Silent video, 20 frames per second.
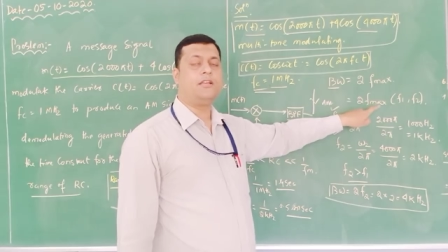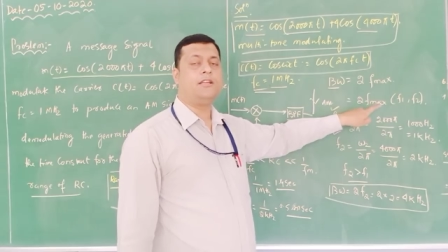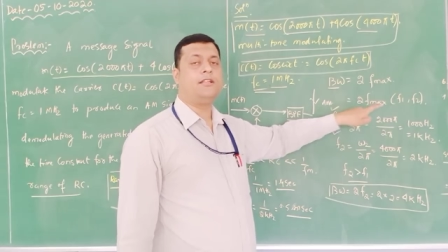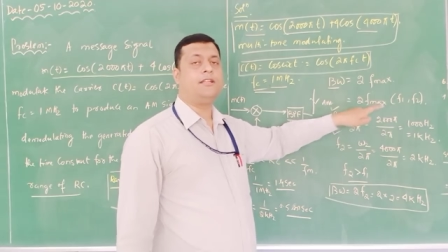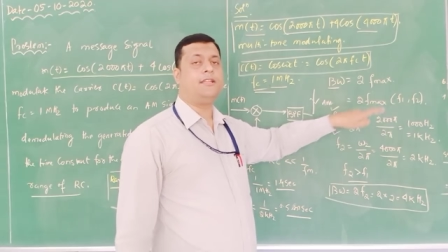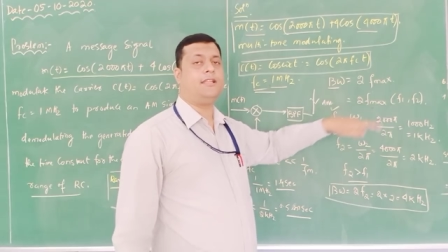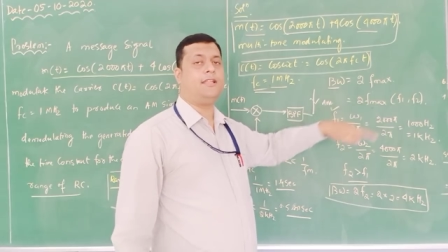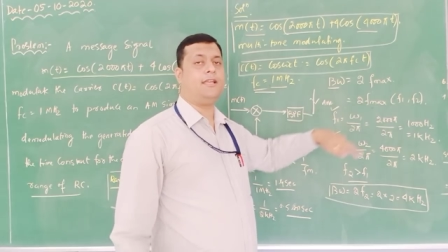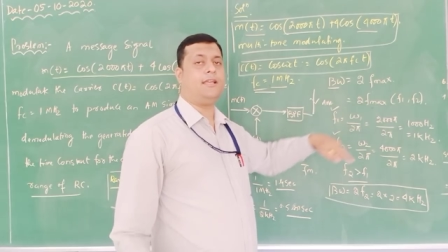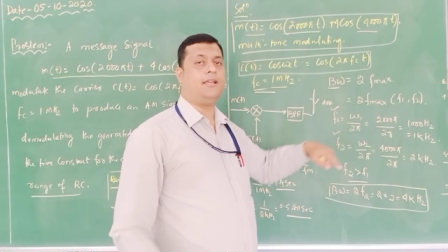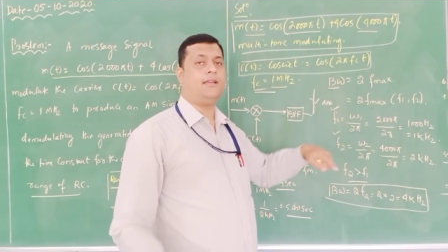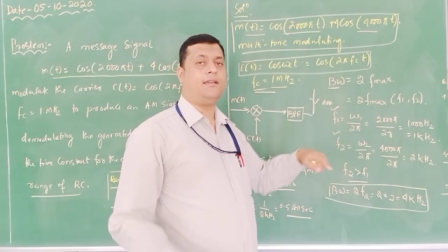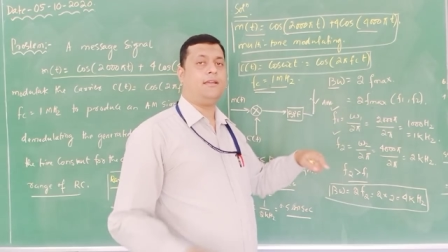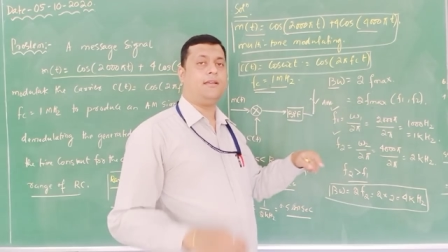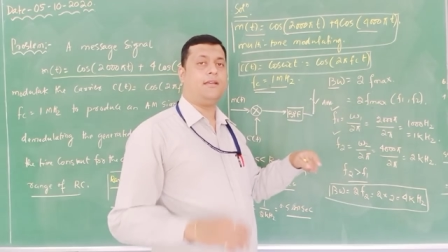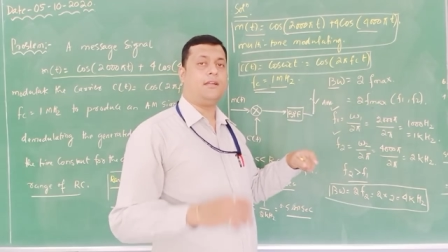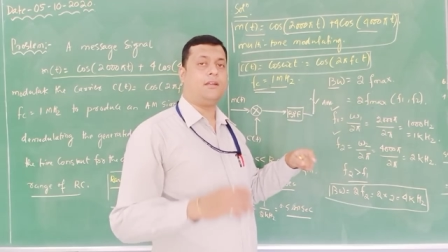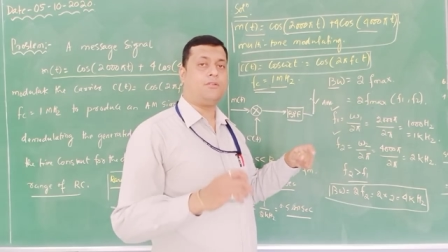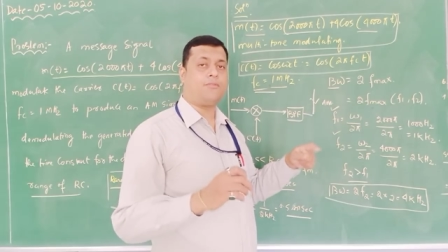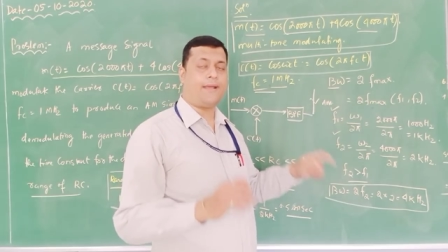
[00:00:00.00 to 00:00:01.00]
the
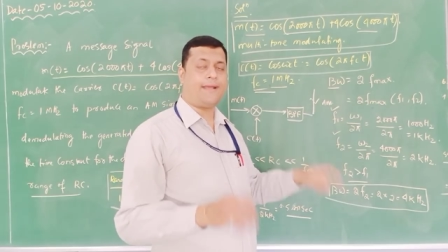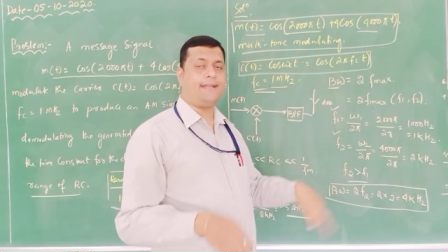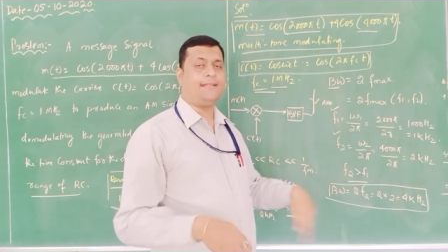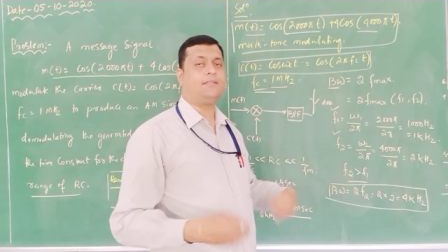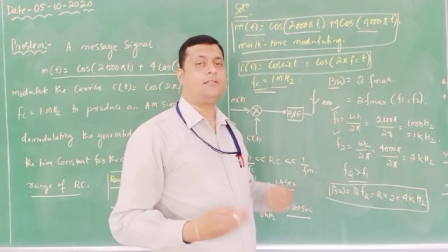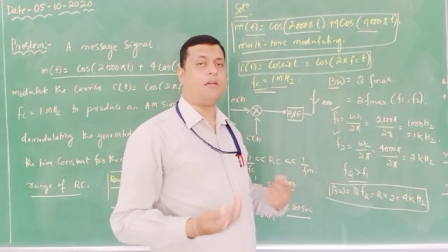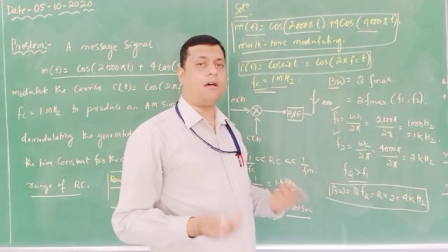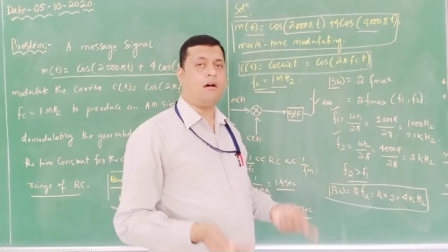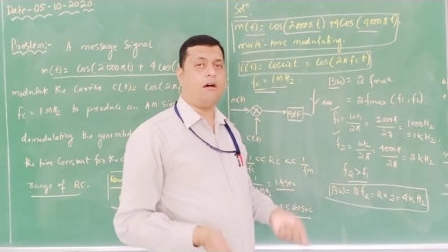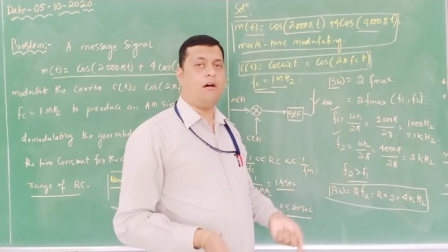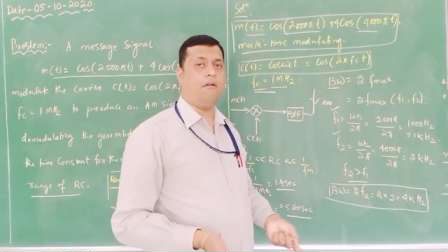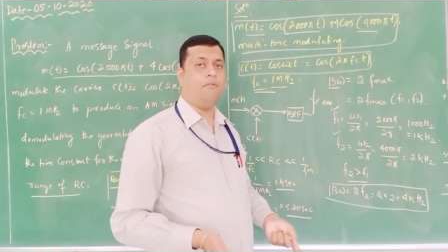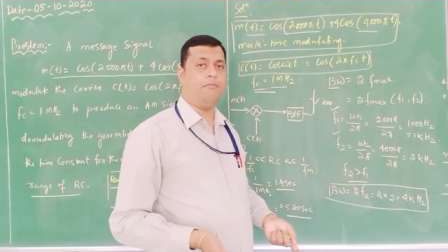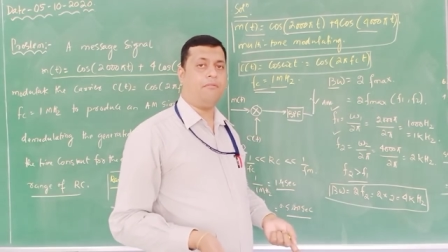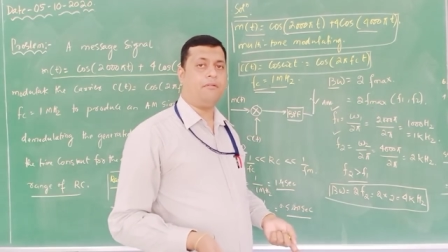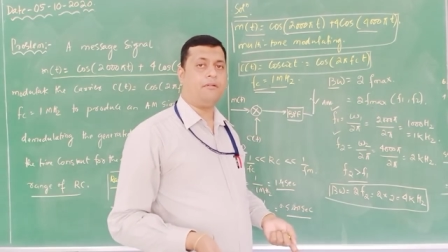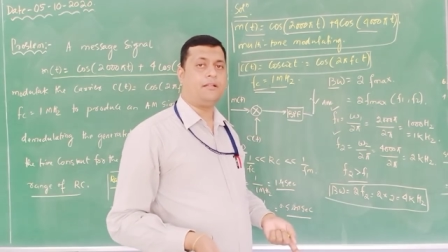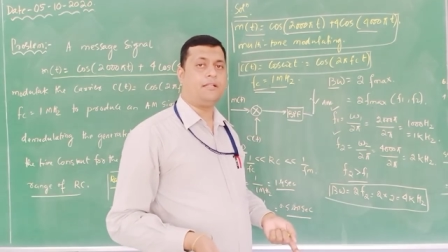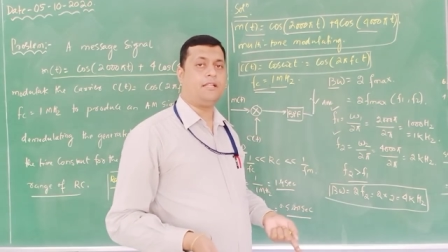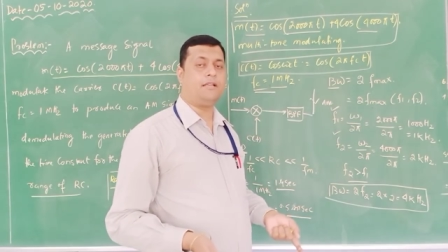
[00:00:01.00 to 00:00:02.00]
twice of
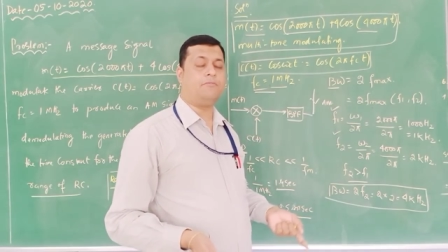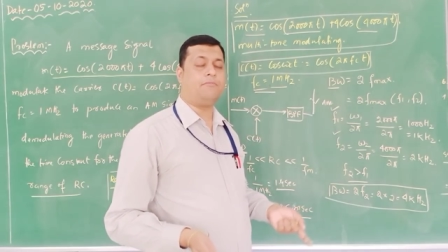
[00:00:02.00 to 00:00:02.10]
the